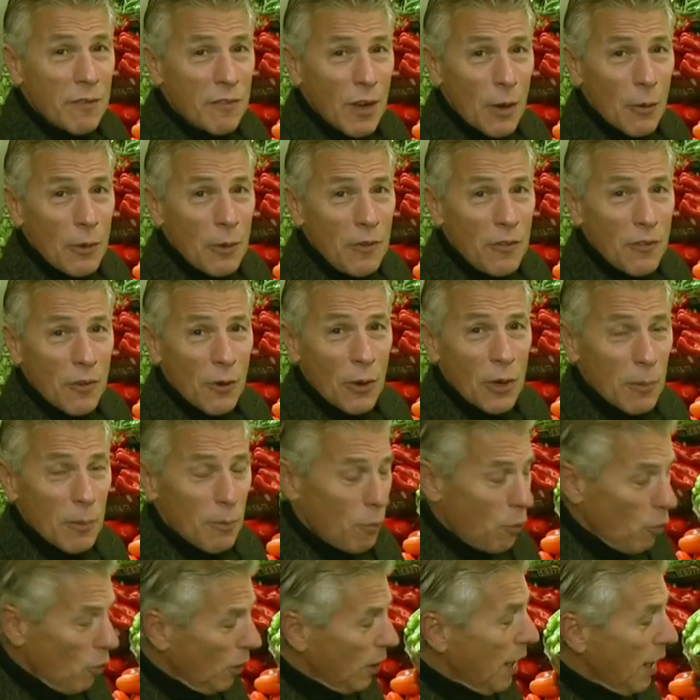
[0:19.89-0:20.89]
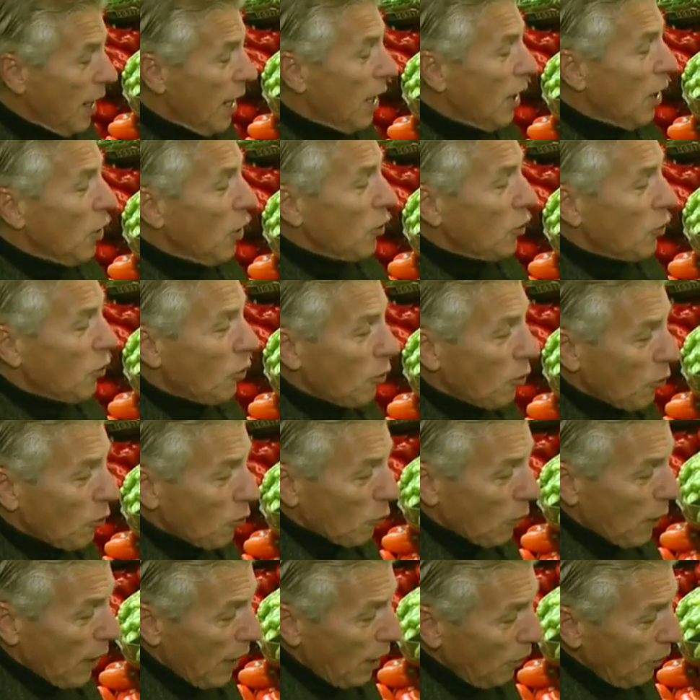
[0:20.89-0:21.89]
Very, very important. Turn it
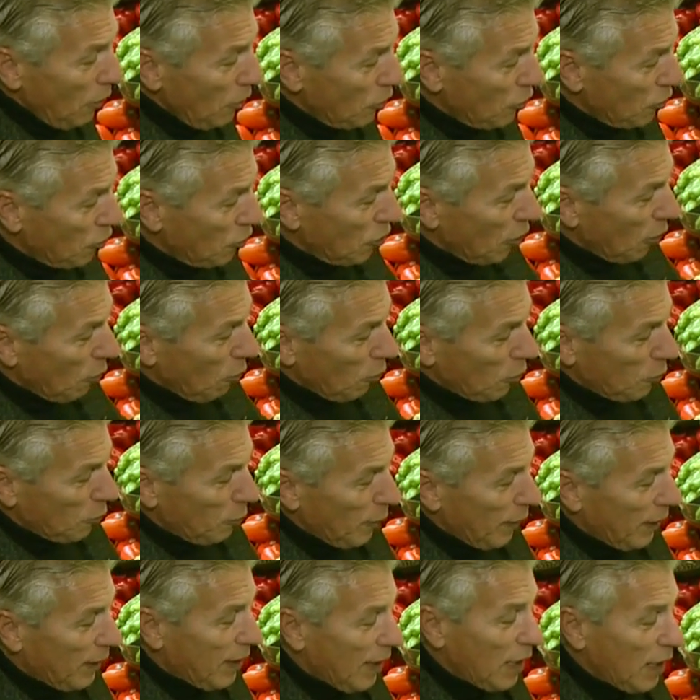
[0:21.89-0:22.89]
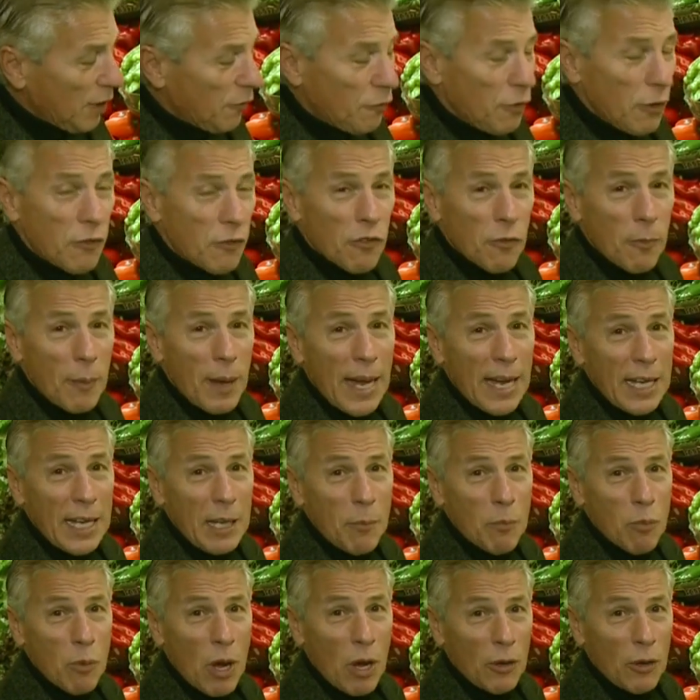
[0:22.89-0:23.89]
around, check where it's been cut free from
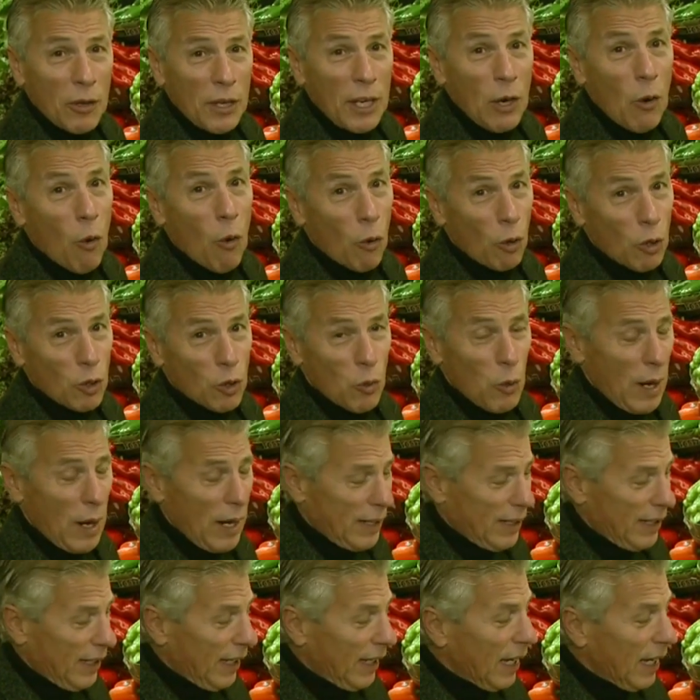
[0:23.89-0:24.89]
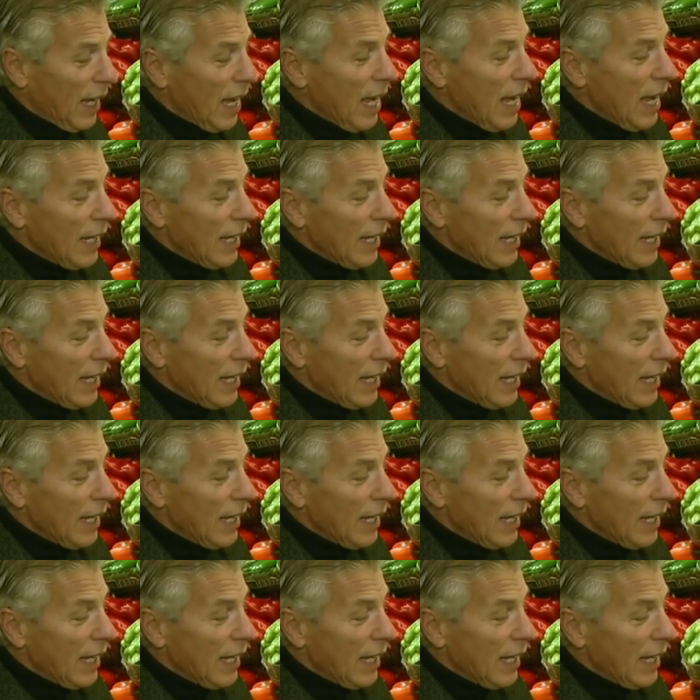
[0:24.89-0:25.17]
any browning or cracking.